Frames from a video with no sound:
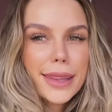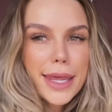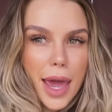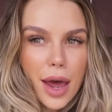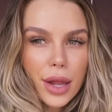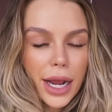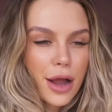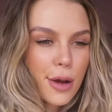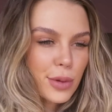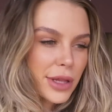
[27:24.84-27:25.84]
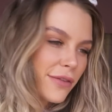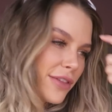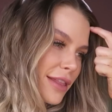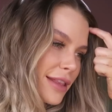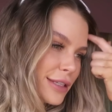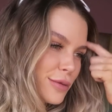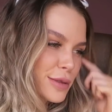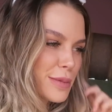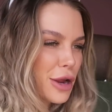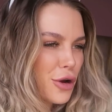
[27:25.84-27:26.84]
the hell, I can't believe that this
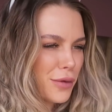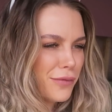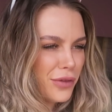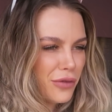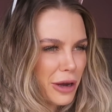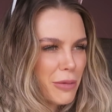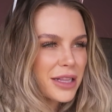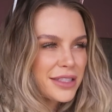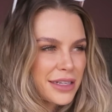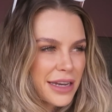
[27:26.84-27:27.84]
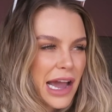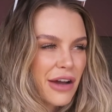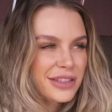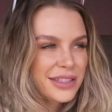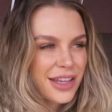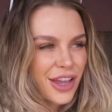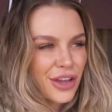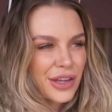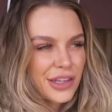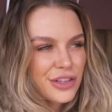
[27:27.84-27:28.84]
was my home for three months and now it's
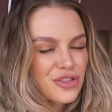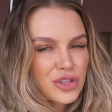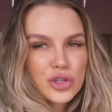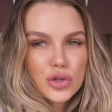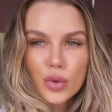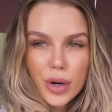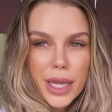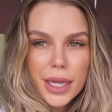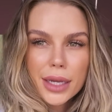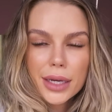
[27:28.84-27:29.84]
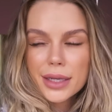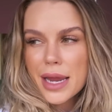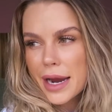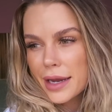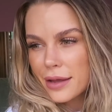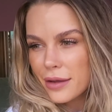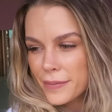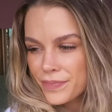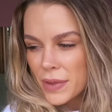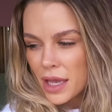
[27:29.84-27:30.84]
destroyed. Like,
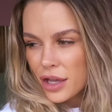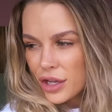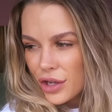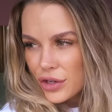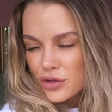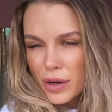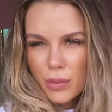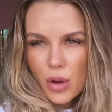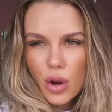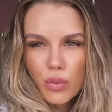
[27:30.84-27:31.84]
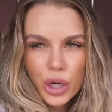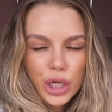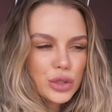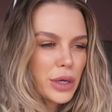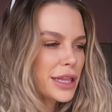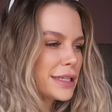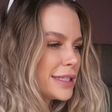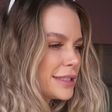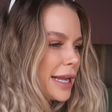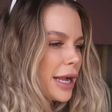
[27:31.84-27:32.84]
Dreamworld, what are you doing?
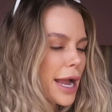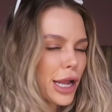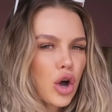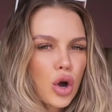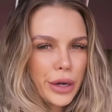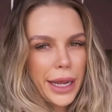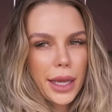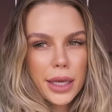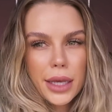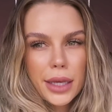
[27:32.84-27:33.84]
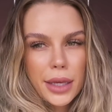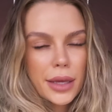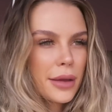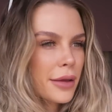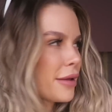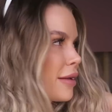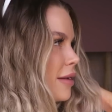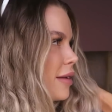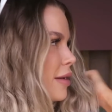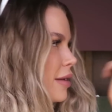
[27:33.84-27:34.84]
This is like iconic. Dreamworld doesn't
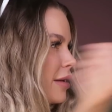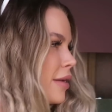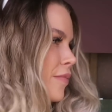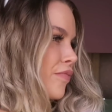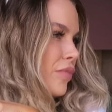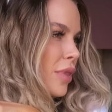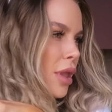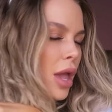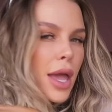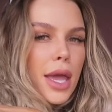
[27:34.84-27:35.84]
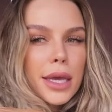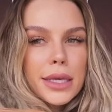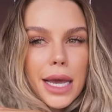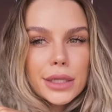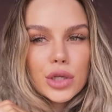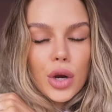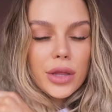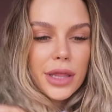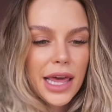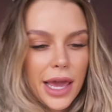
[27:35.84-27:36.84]
own it, Yeah,
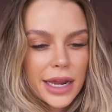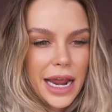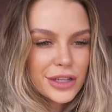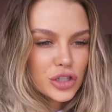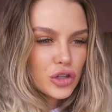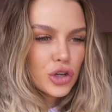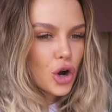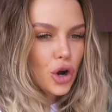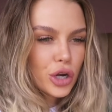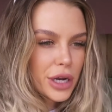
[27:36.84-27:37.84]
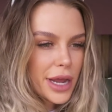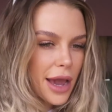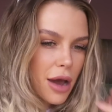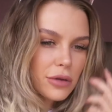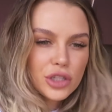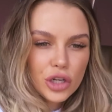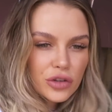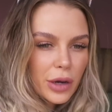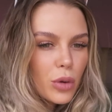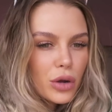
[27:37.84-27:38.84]
so it has a new owner now. So
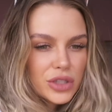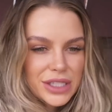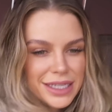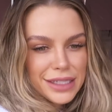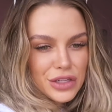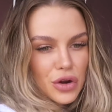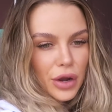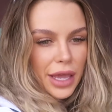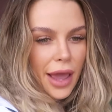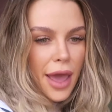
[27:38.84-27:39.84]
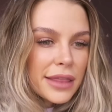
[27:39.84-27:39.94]
Dreamworld just does not care.